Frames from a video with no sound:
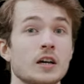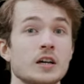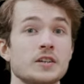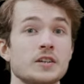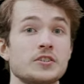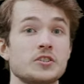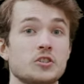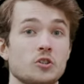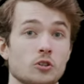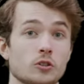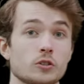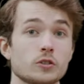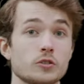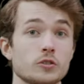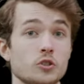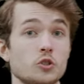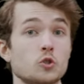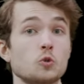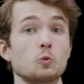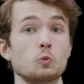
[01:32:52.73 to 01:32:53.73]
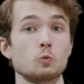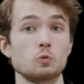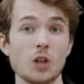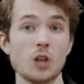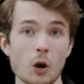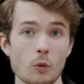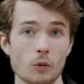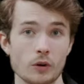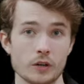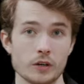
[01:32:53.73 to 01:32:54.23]
stir to
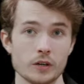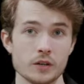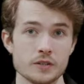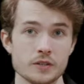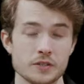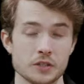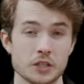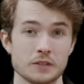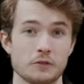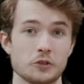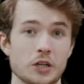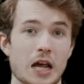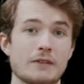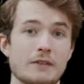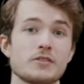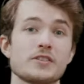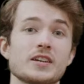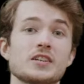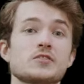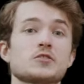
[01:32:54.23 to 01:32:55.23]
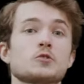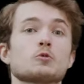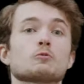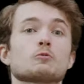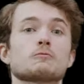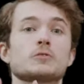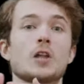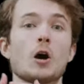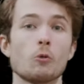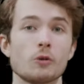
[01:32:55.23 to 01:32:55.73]
lower to convert everything to
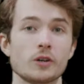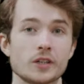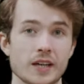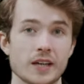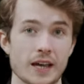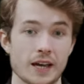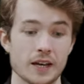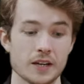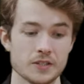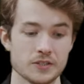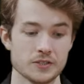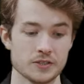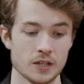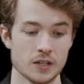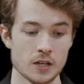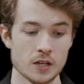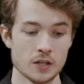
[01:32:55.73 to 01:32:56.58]
lowercase,